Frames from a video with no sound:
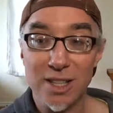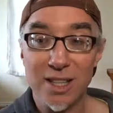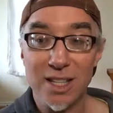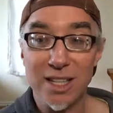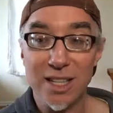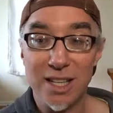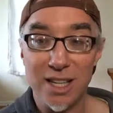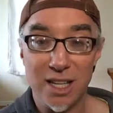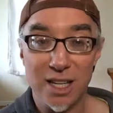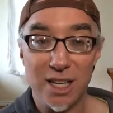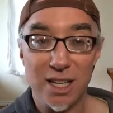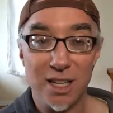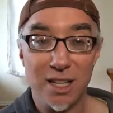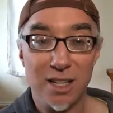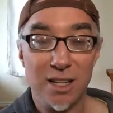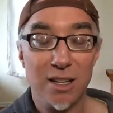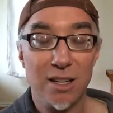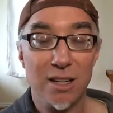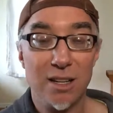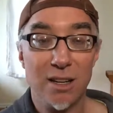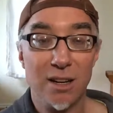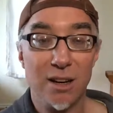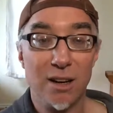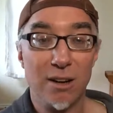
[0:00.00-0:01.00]
the key
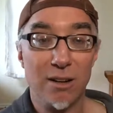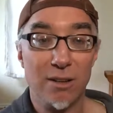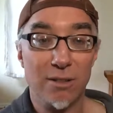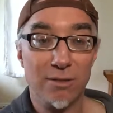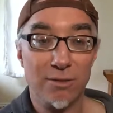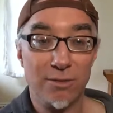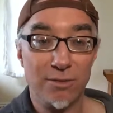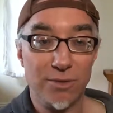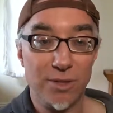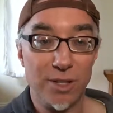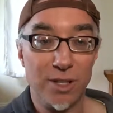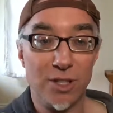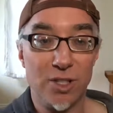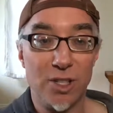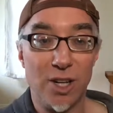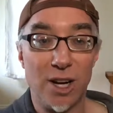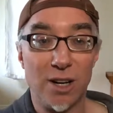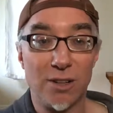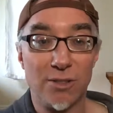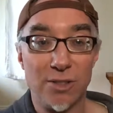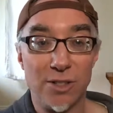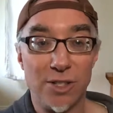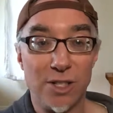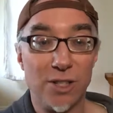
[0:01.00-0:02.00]
of the
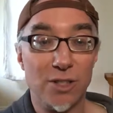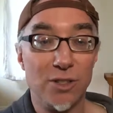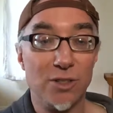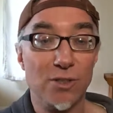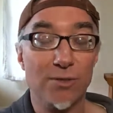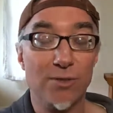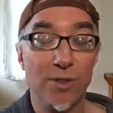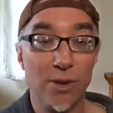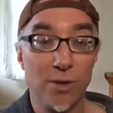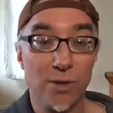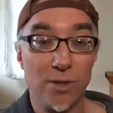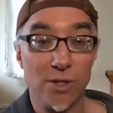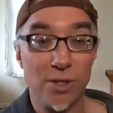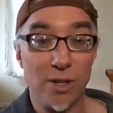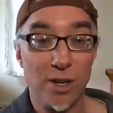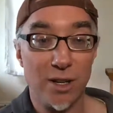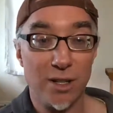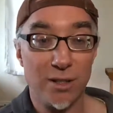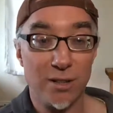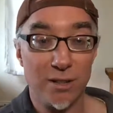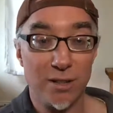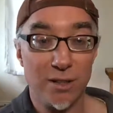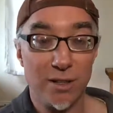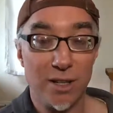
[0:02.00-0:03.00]
chakras that you focus on.
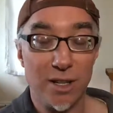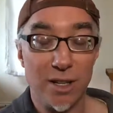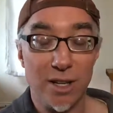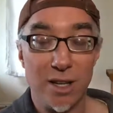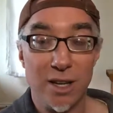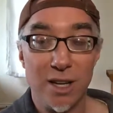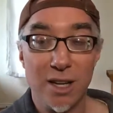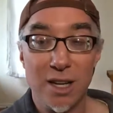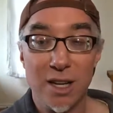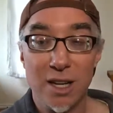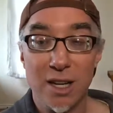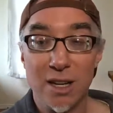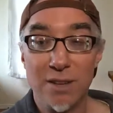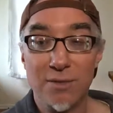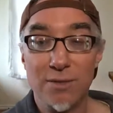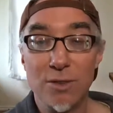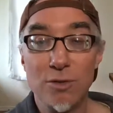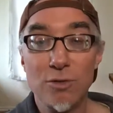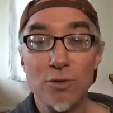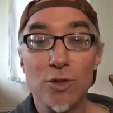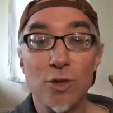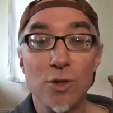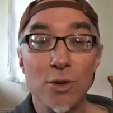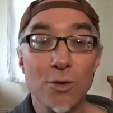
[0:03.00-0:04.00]
If
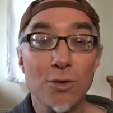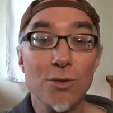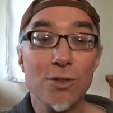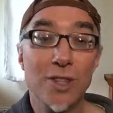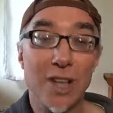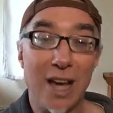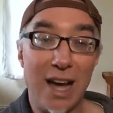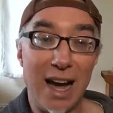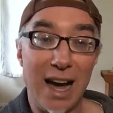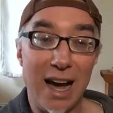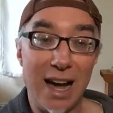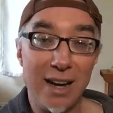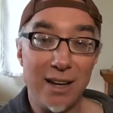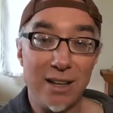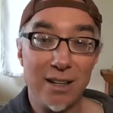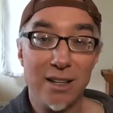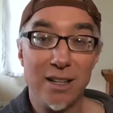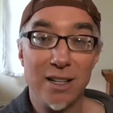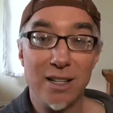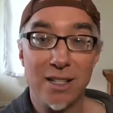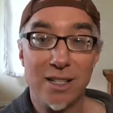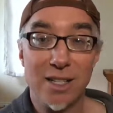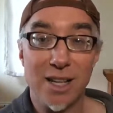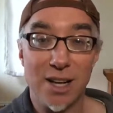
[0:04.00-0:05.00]
you do that,
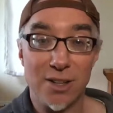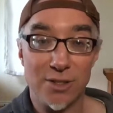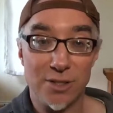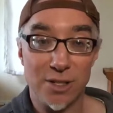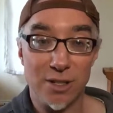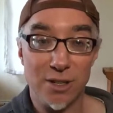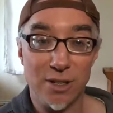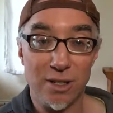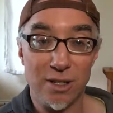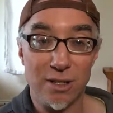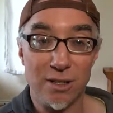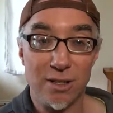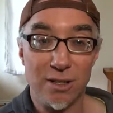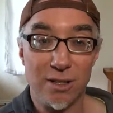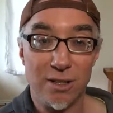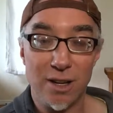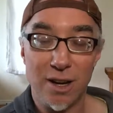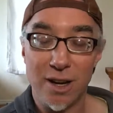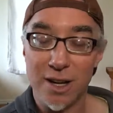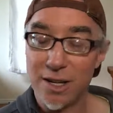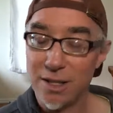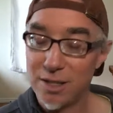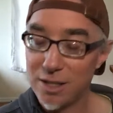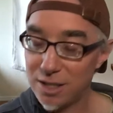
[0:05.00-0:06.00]
it sounds good.
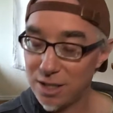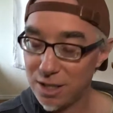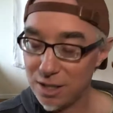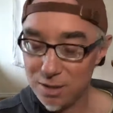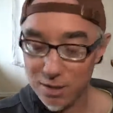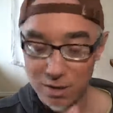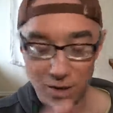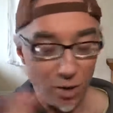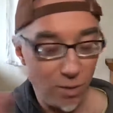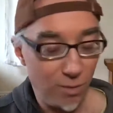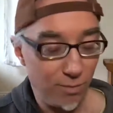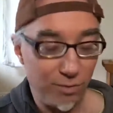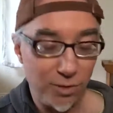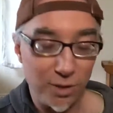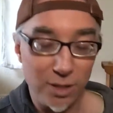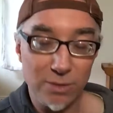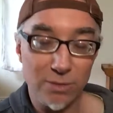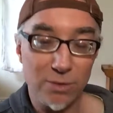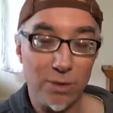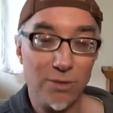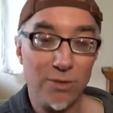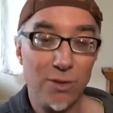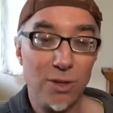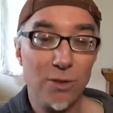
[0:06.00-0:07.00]
Now, this is hopefully
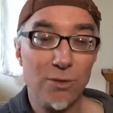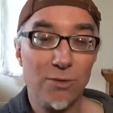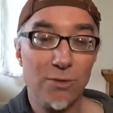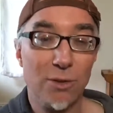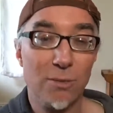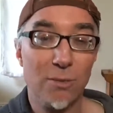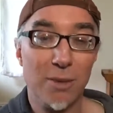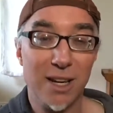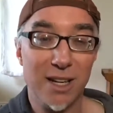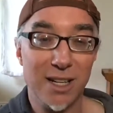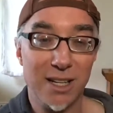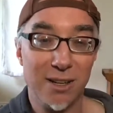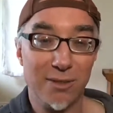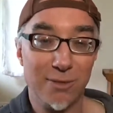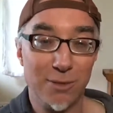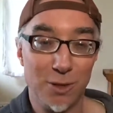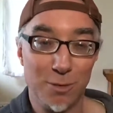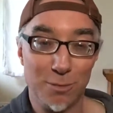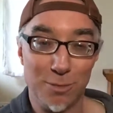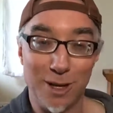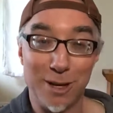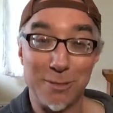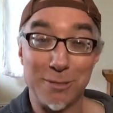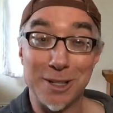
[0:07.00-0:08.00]
review for many of
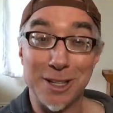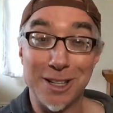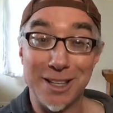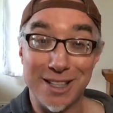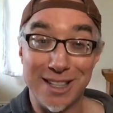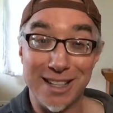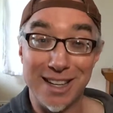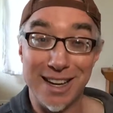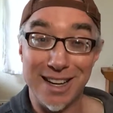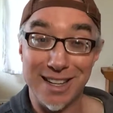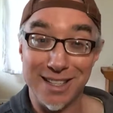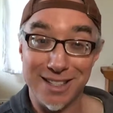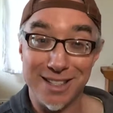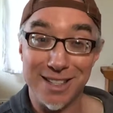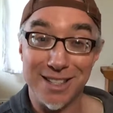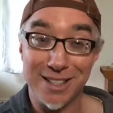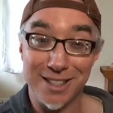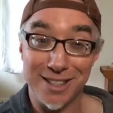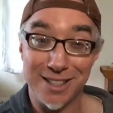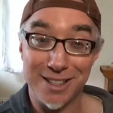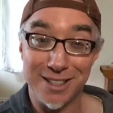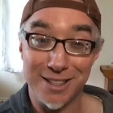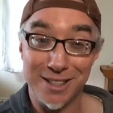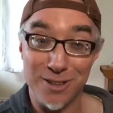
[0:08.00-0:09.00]
you, but I'm going to get to
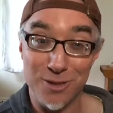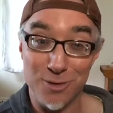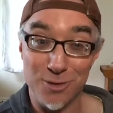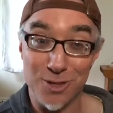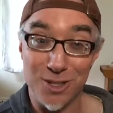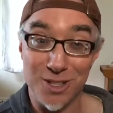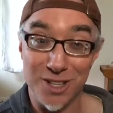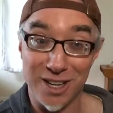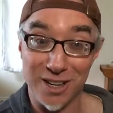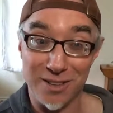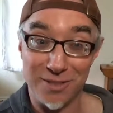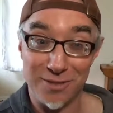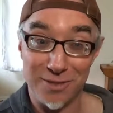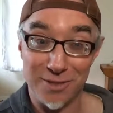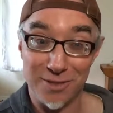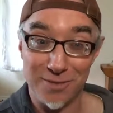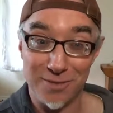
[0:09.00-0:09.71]
the new stuff.